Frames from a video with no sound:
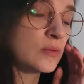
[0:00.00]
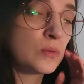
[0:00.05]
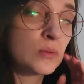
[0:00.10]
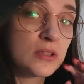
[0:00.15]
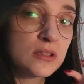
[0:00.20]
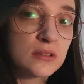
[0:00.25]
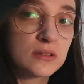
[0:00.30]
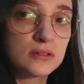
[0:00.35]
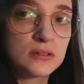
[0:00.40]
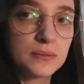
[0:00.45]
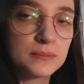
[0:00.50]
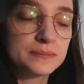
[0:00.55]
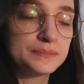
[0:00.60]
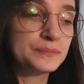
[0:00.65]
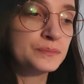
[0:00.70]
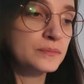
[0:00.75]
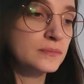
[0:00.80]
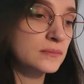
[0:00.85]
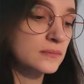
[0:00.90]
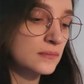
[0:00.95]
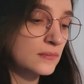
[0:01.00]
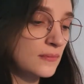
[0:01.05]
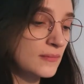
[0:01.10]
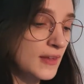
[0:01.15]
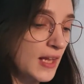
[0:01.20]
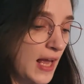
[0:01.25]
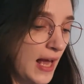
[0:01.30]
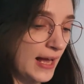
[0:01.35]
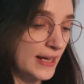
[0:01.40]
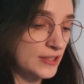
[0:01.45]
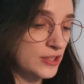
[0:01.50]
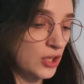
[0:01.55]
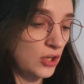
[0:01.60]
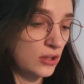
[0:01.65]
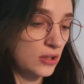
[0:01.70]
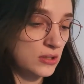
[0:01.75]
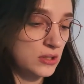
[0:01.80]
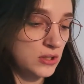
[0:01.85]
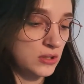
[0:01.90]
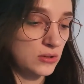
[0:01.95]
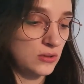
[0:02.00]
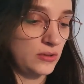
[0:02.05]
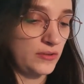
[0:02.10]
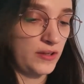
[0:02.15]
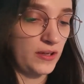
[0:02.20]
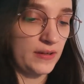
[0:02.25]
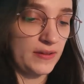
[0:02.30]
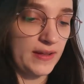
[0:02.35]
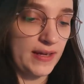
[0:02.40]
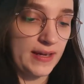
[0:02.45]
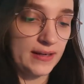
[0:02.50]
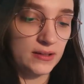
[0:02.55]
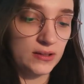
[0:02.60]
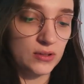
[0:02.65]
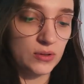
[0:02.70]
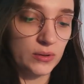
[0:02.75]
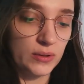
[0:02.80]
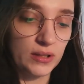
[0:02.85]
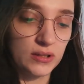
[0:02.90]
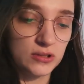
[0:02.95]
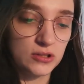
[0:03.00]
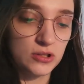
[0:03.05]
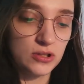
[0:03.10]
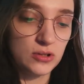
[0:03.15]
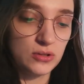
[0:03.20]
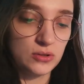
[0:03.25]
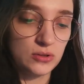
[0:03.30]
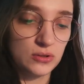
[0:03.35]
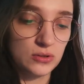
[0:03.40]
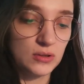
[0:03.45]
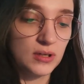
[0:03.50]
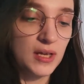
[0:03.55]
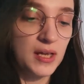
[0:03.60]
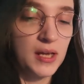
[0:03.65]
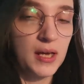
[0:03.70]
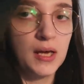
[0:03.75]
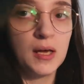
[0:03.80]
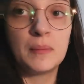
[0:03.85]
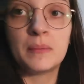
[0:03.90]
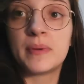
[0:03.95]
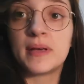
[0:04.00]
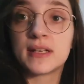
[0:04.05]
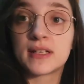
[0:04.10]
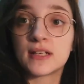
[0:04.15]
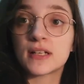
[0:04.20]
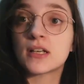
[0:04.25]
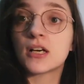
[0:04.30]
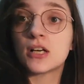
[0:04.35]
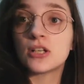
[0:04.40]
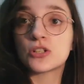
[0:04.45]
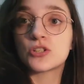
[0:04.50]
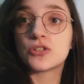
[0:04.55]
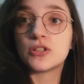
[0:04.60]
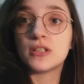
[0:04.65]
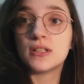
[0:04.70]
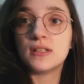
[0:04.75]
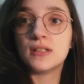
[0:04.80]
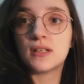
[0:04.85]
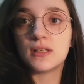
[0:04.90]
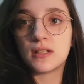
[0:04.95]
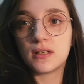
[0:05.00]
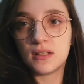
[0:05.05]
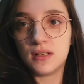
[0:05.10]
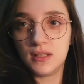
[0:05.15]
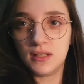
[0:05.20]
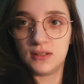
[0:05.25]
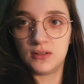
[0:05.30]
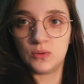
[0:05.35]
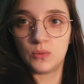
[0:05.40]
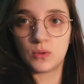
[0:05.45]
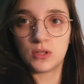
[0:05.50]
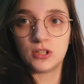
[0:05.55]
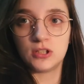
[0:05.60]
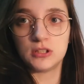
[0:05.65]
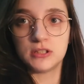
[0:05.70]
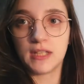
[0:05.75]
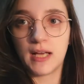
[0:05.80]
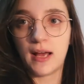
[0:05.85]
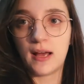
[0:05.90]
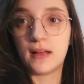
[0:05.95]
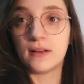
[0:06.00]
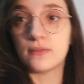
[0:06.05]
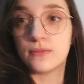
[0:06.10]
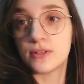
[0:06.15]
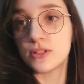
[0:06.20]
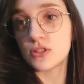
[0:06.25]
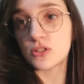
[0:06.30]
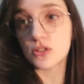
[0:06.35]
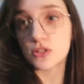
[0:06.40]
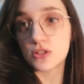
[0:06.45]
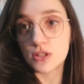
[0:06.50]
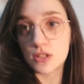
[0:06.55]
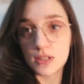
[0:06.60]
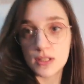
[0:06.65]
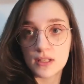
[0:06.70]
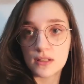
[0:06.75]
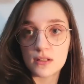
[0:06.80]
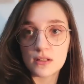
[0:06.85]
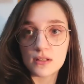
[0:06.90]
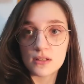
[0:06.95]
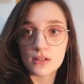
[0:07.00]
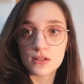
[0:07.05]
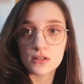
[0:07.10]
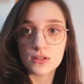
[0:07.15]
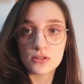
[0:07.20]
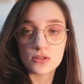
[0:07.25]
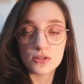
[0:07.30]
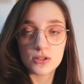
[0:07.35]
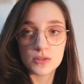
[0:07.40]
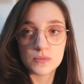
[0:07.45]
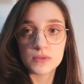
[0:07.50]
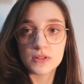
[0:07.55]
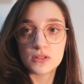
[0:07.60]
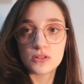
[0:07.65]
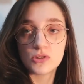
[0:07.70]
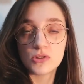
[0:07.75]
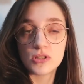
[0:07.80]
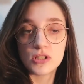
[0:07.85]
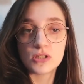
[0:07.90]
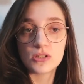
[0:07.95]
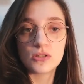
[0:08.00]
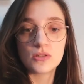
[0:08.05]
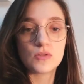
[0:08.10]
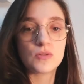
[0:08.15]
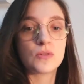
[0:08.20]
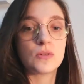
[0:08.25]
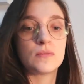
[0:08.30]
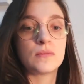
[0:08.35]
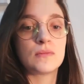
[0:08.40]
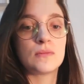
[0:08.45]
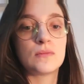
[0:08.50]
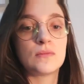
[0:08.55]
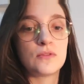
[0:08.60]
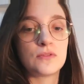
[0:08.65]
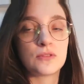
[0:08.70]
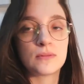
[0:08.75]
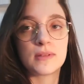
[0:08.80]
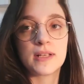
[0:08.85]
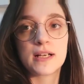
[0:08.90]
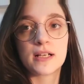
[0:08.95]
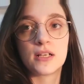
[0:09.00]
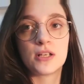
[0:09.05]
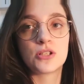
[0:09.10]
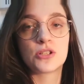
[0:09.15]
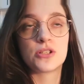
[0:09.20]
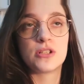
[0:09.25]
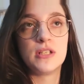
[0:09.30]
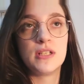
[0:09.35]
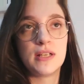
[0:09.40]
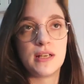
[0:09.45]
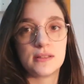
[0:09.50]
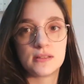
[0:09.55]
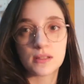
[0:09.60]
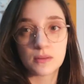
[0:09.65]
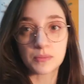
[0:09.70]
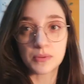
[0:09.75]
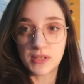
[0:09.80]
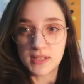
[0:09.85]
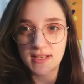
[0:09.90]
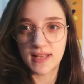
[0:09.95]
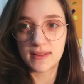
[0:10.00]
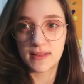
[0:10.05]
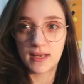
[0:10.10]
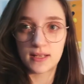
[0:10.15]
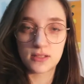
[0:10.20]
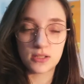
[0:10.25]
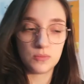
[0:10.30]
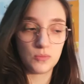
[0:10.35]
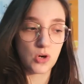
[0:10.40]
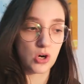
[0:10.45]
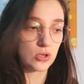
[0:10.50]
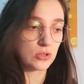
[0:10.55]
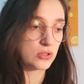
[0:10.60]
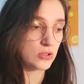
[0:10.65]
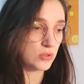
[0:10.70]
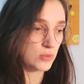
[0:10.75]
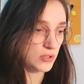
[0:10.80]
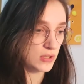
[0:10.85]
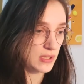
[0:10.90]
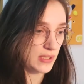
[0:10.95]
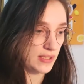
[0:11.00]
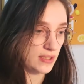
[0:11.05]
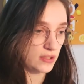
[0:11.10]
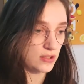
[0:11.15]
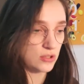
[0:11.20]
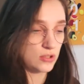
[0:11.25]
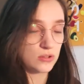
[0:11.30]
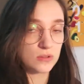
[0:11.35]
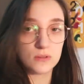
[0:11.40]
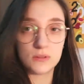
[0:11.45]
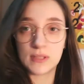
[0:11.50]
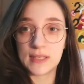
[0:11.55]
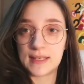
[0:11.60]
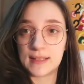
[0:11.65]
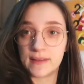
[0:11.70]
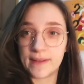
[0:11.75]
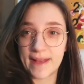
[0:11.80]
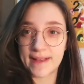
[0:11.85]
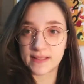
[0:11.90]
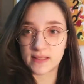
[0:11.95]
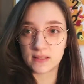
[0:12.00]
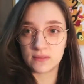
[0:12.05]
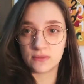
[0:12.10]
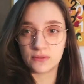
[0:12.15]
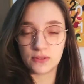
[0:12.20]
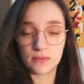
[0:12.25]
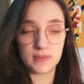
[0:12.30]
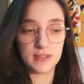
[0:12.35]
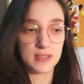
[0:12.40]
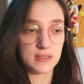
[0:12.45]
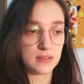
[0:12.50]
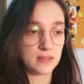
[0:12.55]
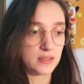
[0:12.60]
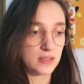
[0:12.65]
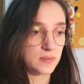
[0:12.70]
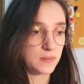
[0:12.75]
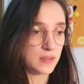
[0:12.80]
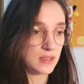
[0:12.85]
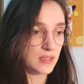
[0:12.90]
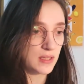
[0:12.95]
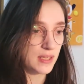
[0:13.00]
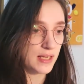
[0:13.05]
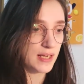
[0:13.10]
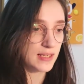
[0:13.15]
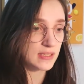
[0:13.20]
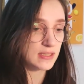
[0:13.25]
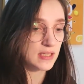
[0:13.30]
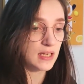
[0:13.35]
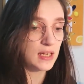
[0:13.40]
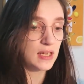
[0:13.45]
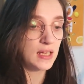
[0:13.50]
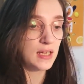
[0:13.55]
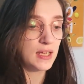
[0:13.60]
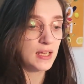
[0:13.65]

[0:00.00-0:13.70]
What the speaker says: the world, and also they're then going to pick a country in the world and research their Christmas traditions from that country, and they'll present that tomorrow. So it's like a 2-day lesson from a listening and speaking class